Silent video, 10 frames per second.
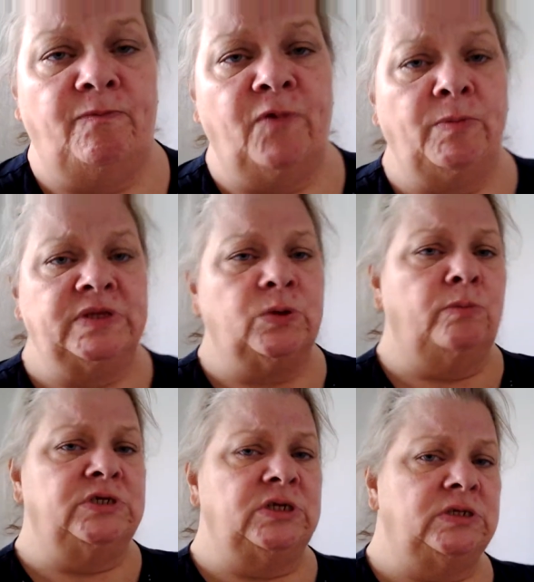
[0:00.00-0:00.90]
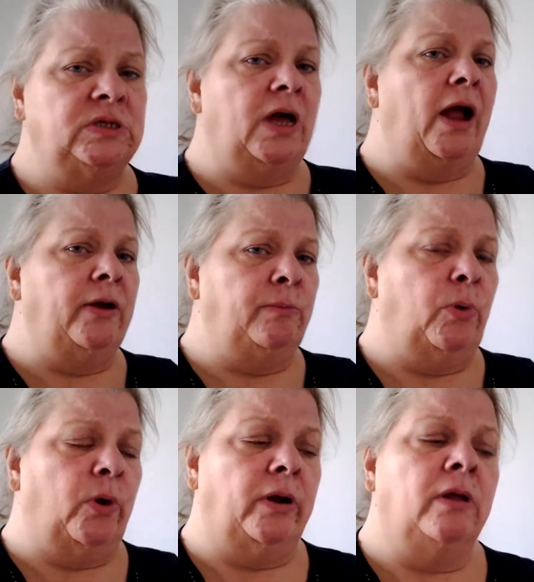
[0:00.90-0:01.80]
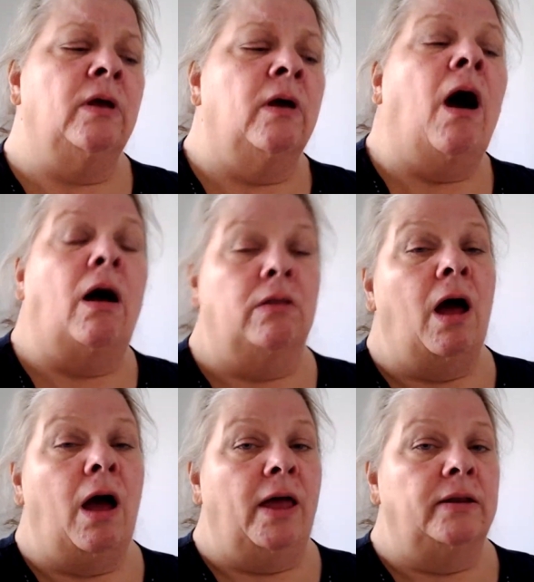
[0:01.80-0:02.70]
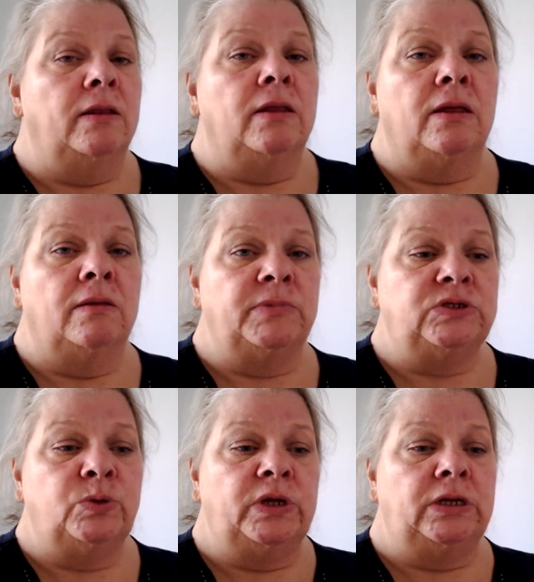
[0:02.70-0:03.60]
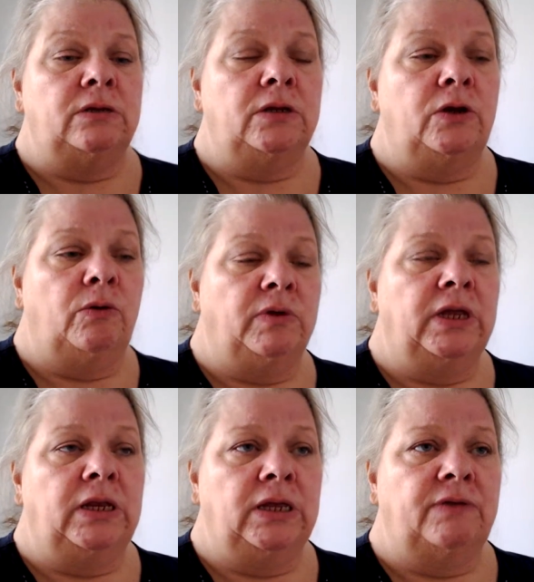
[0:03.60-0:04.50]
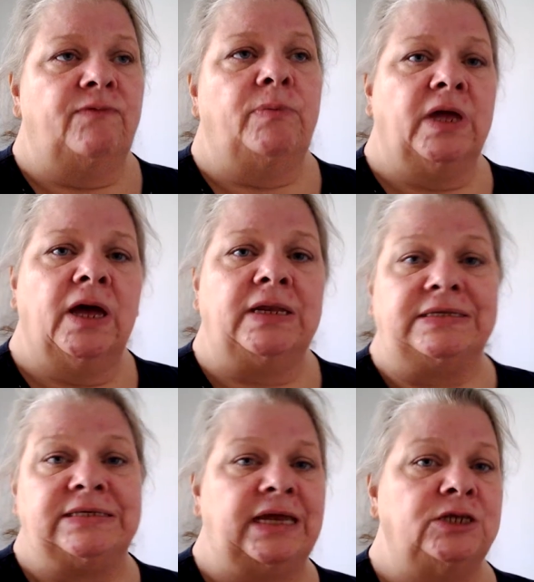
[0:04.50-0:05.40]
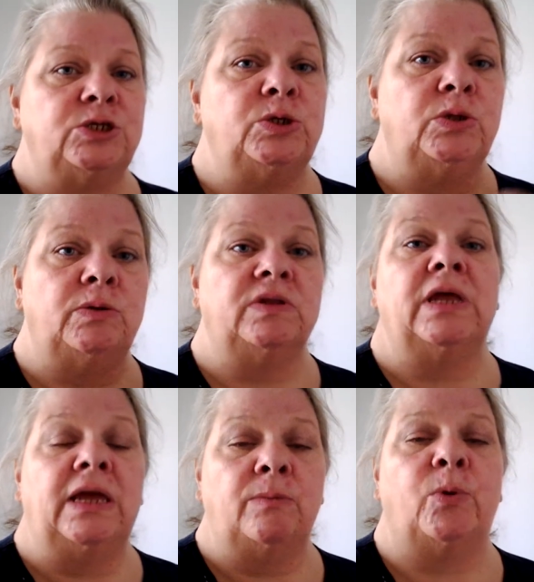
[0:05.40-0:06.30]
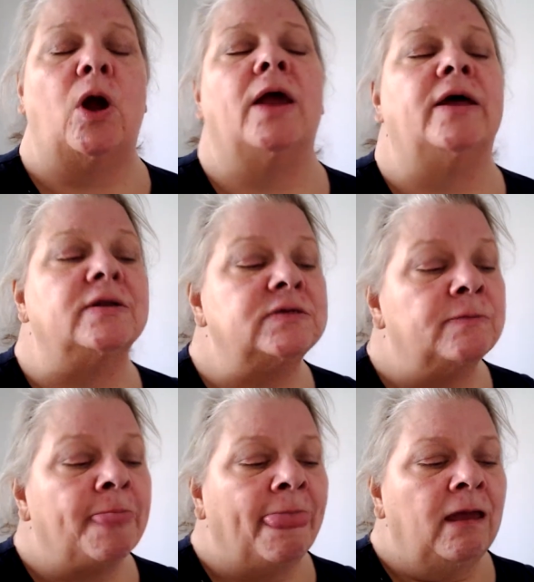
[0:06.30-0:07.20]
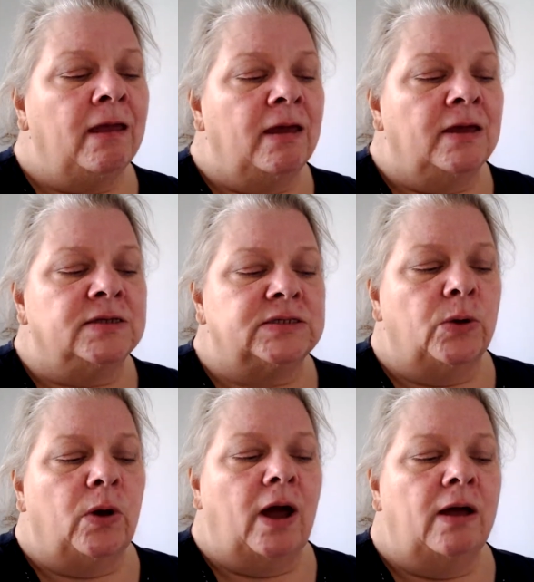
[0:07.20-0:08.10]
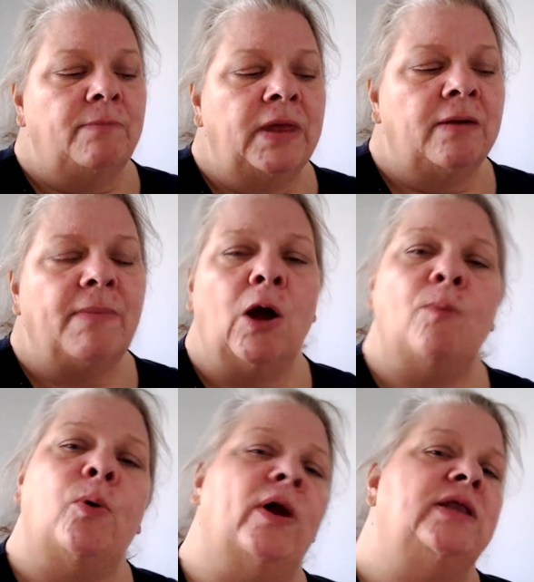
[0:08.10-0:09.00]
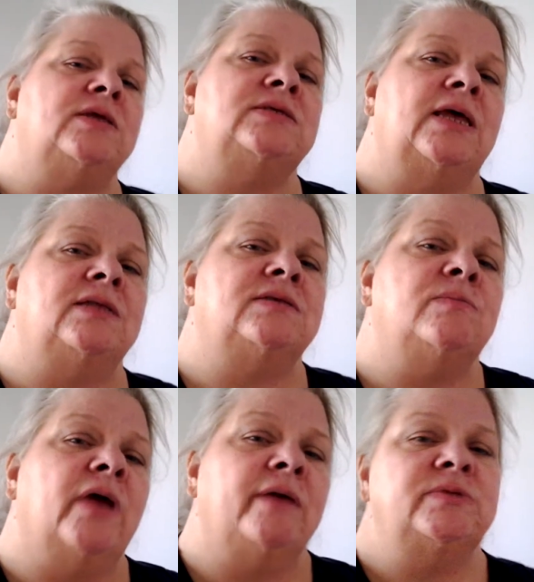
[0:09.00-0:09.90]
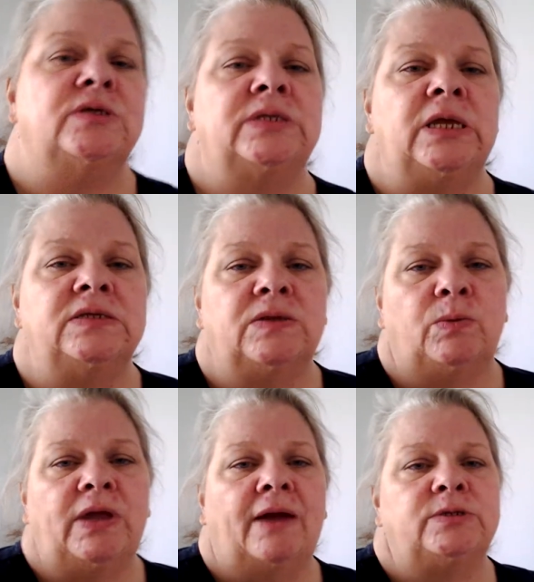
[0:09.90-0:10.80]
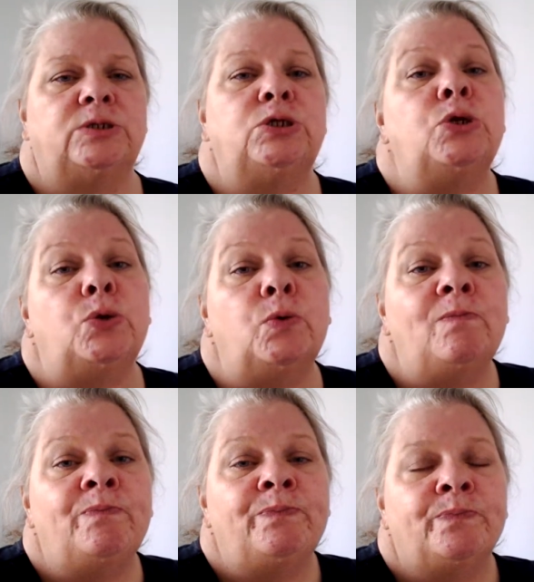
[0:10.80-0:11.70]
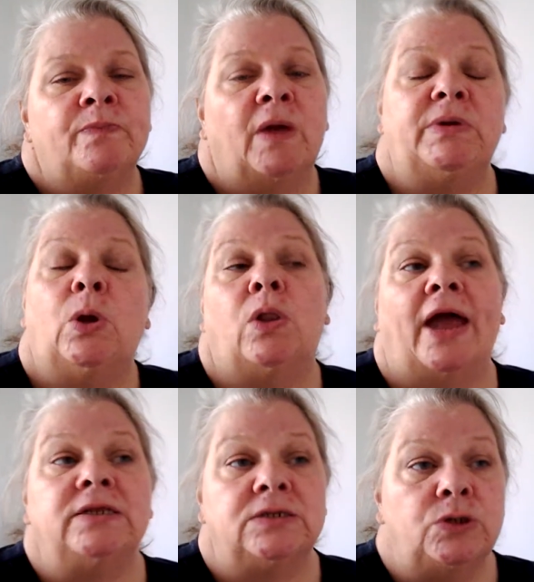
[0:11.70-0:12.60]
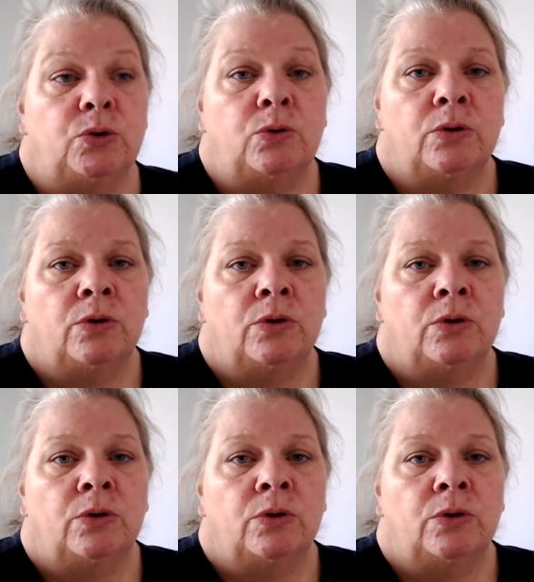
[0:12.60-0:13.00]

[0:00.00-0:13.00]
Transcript: from the sewing machine to the ironing board, a lot in between, getting it from the cutting stage to the end product. So my whole point is that sometimes there's things that we have to do that we don't like to do